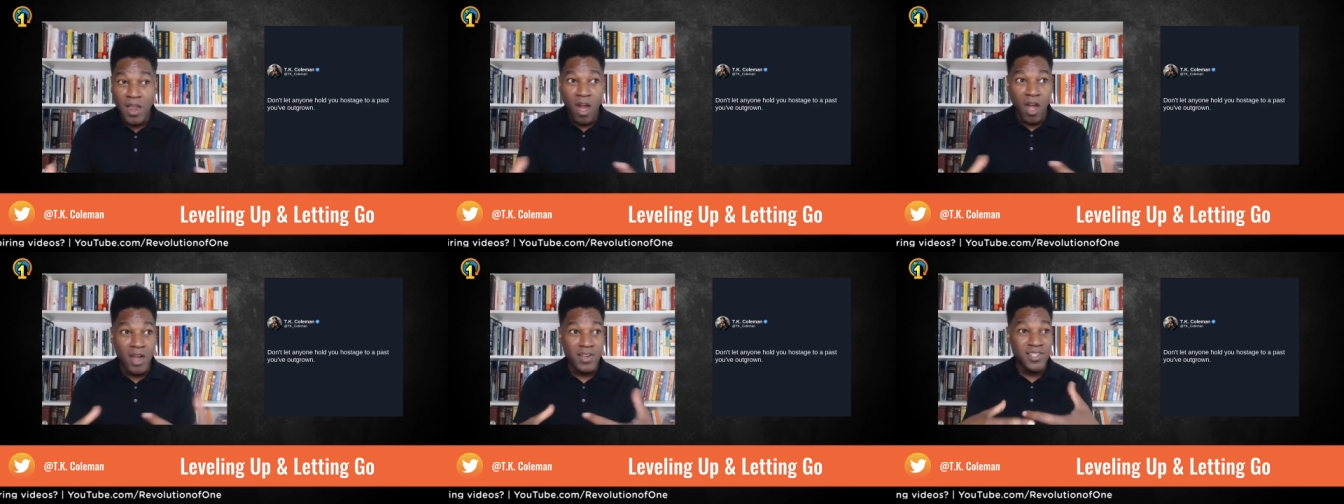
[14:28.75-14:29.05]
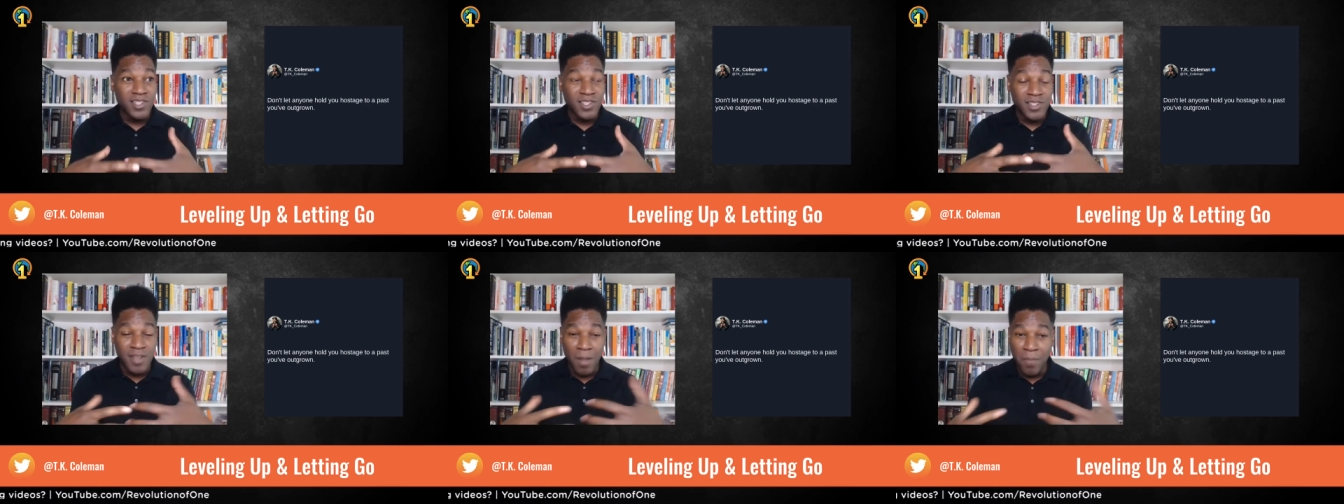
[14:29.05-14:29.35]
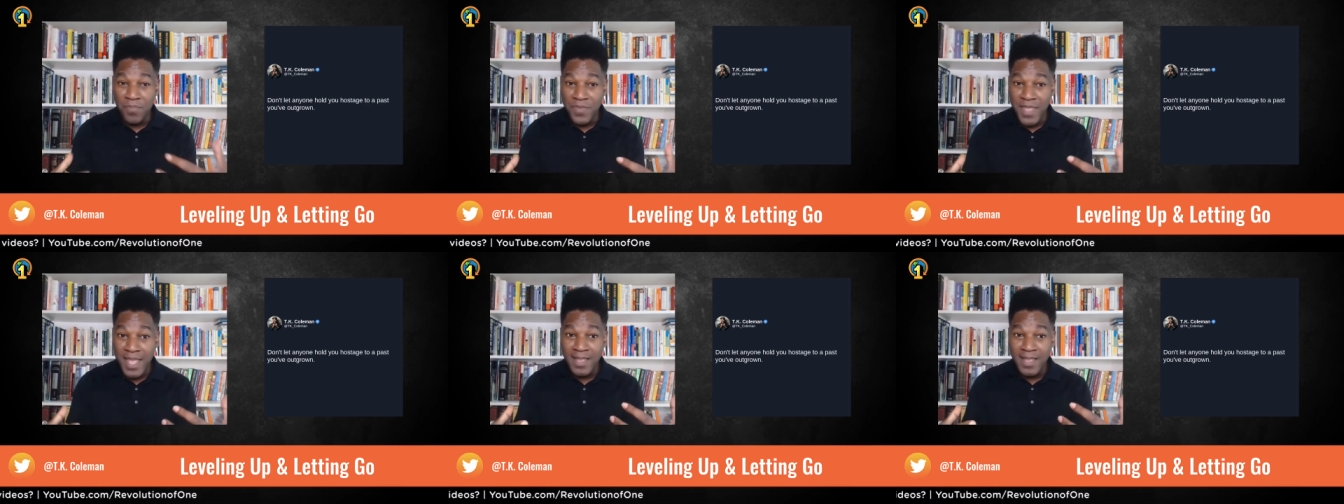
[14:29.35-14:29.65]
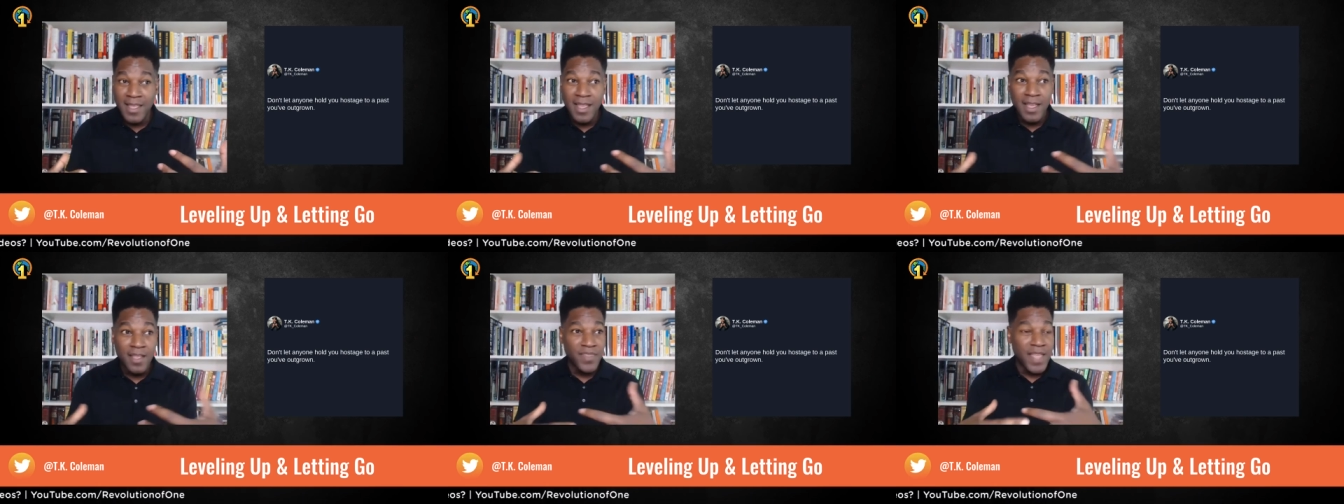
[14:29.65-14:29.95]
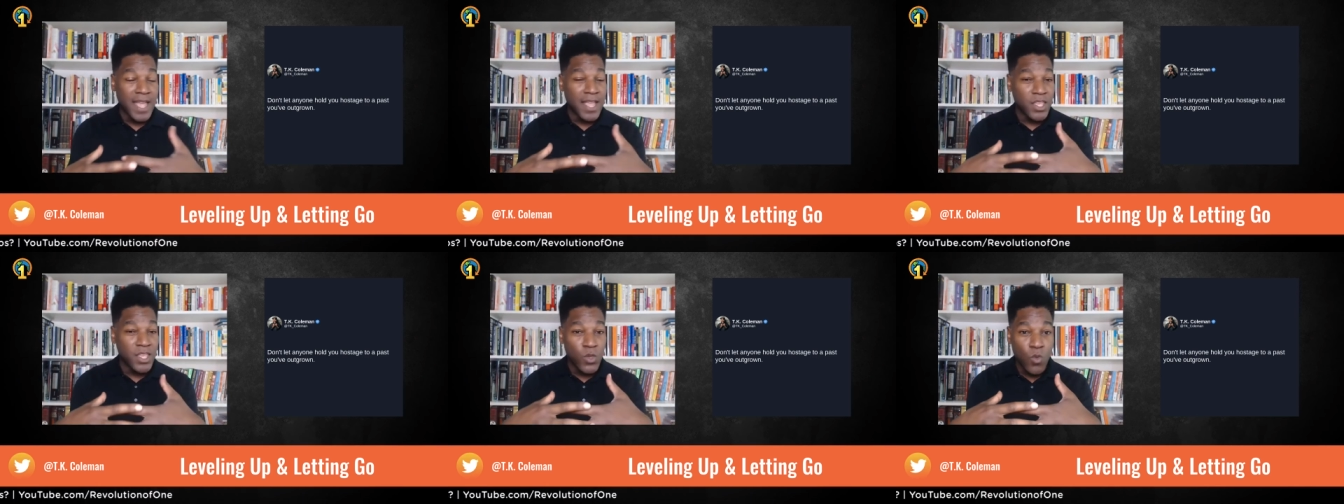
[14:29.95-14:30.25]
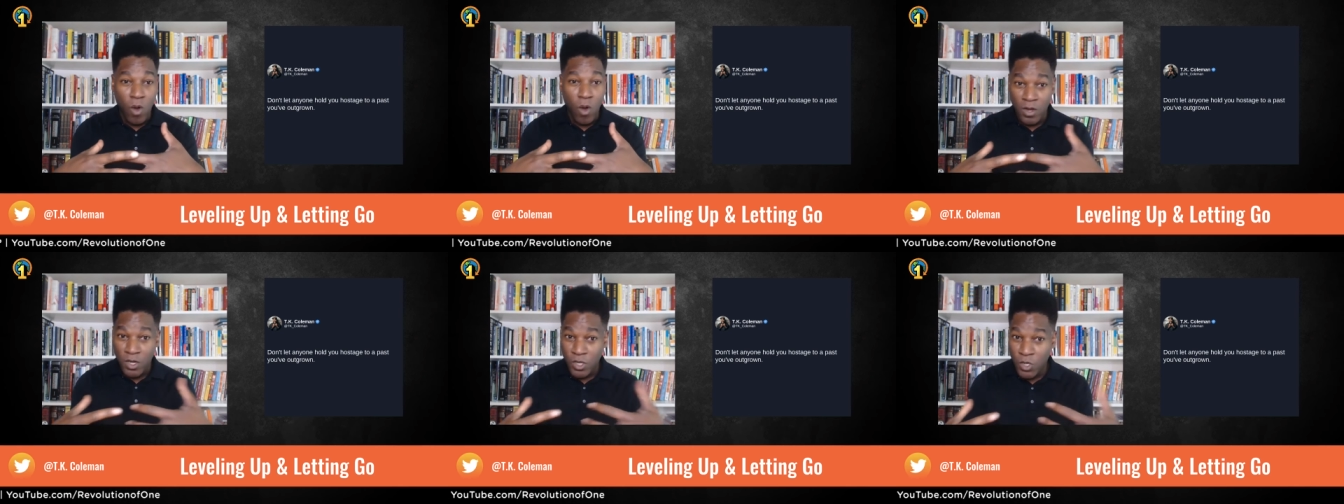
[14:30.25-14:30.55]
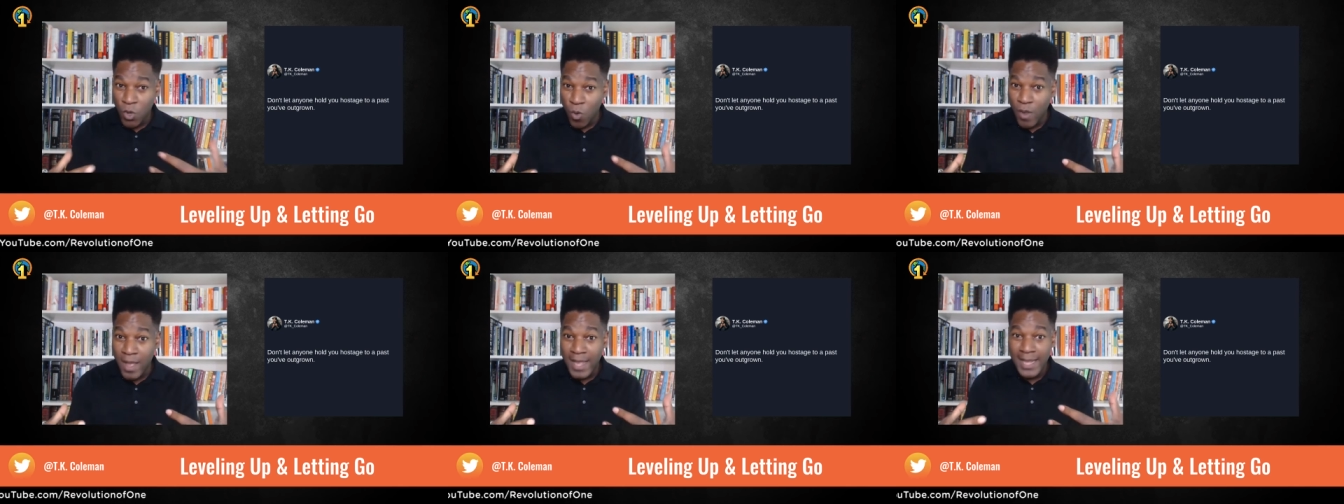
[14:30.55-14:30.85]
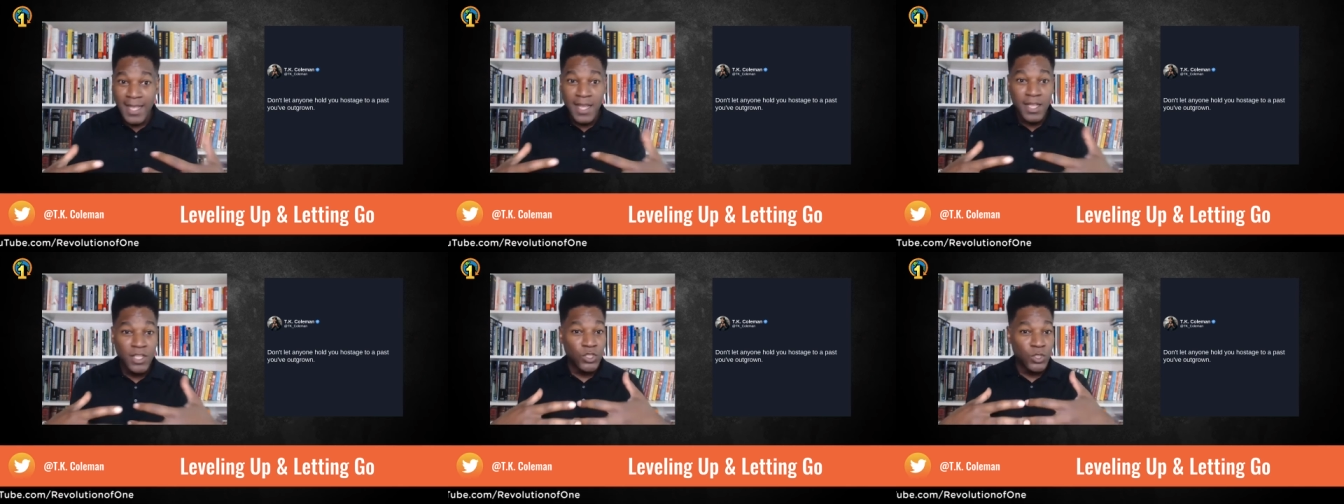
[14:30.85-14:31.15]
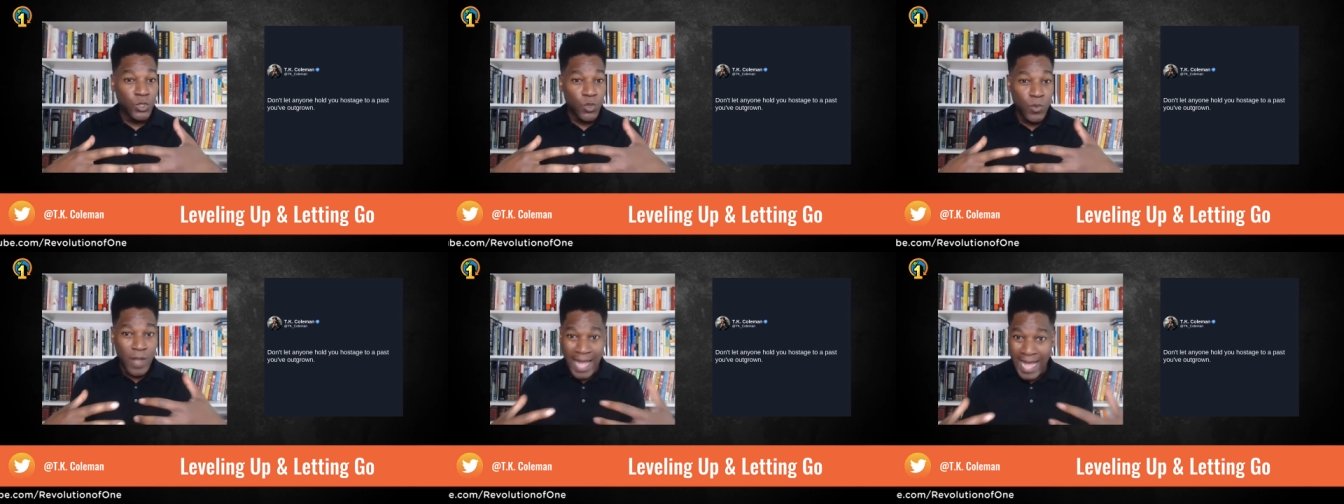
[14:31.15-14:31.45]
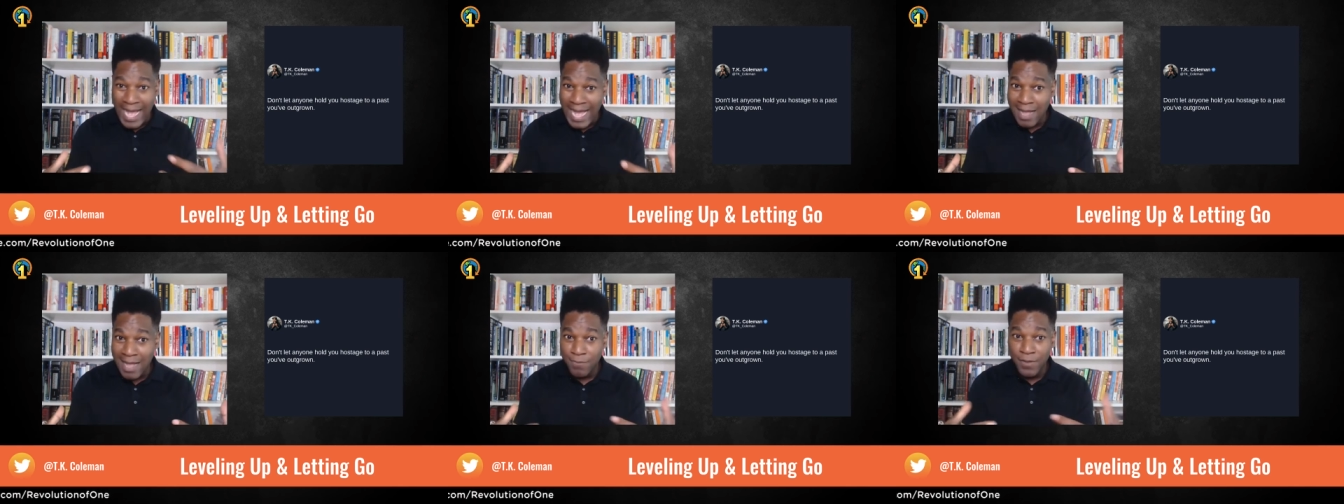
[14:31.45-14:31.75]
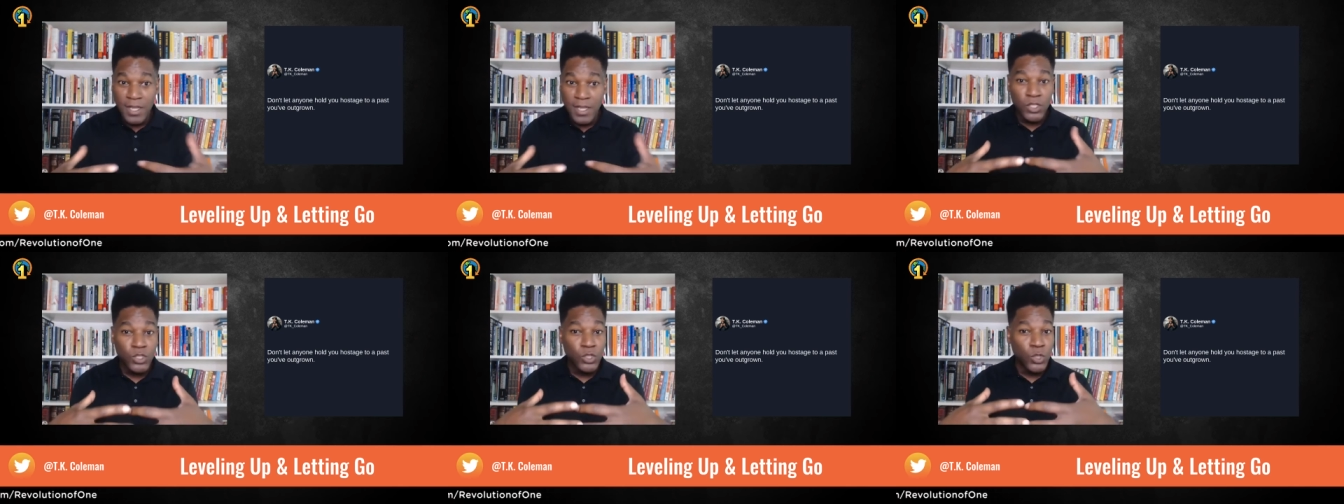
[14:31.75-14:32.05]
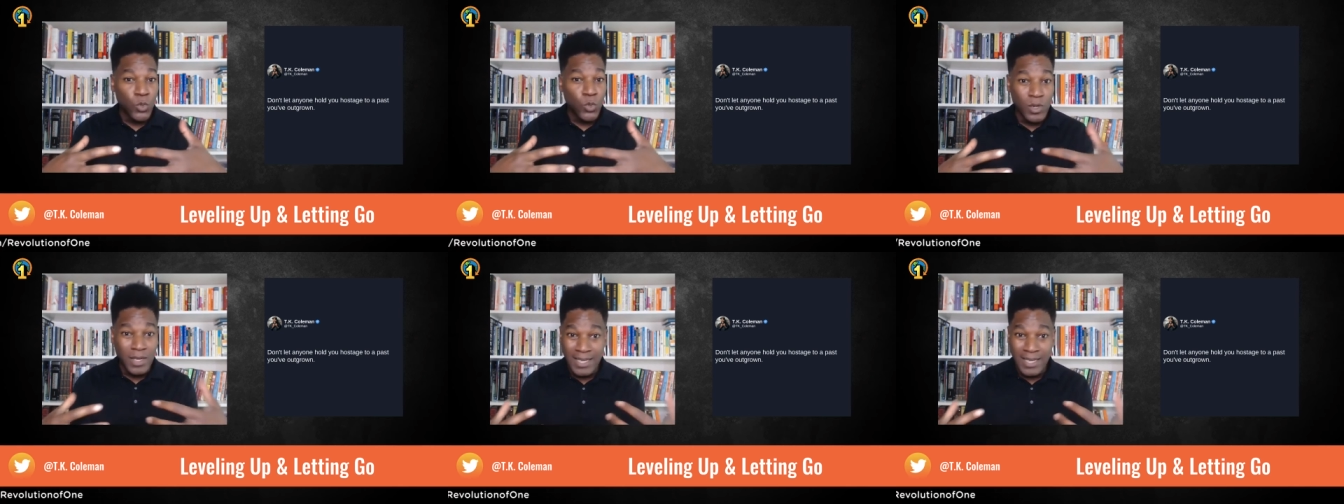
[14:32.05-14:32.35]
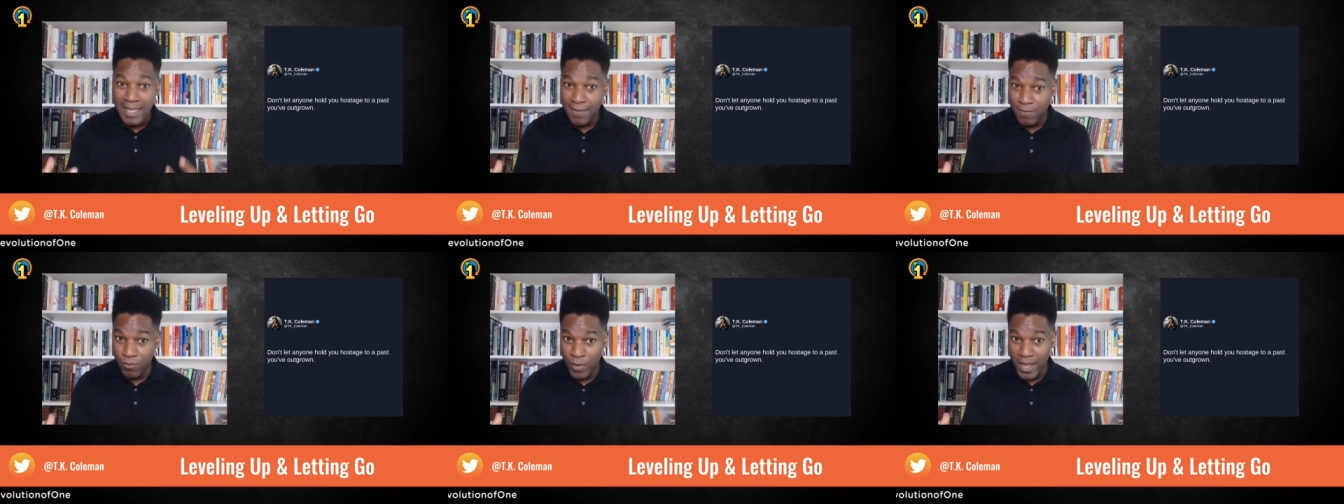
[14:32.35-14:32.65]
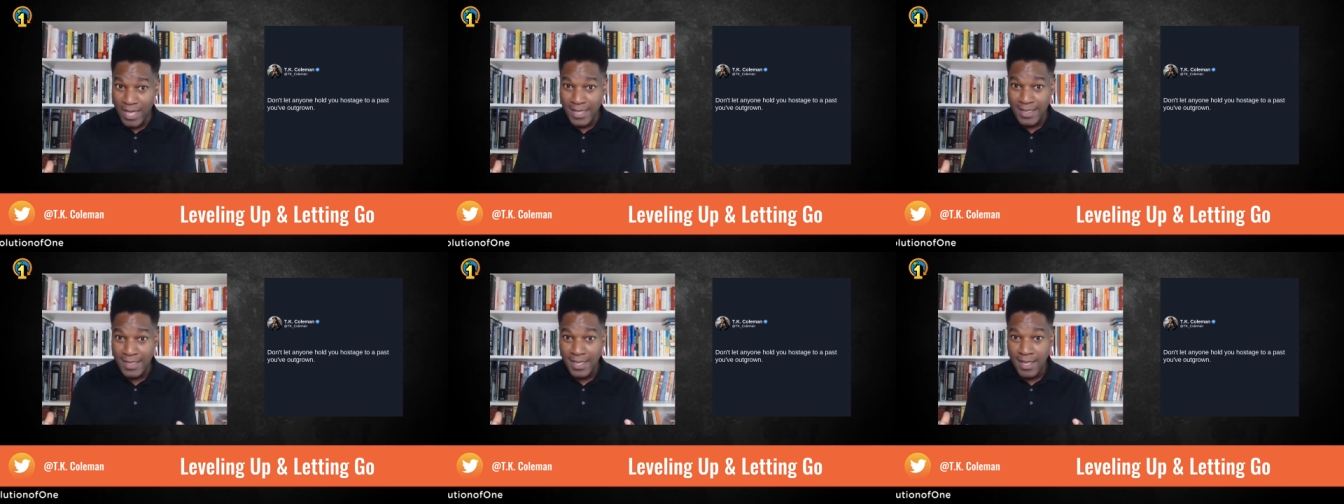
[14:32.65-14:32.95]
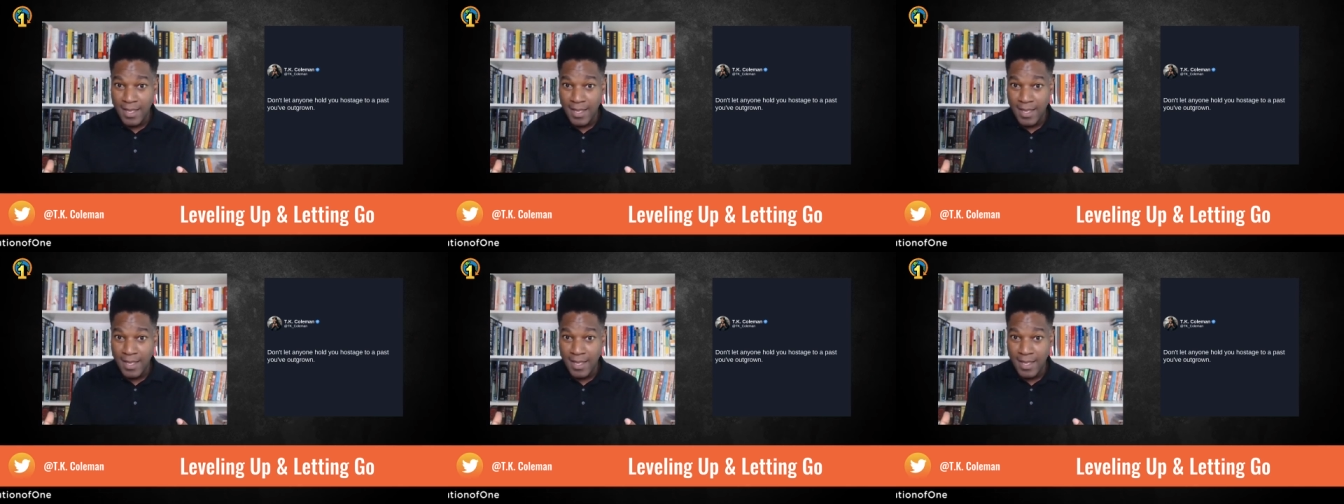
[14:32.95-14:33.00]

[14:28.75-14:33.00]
are something that you are going to have to live with.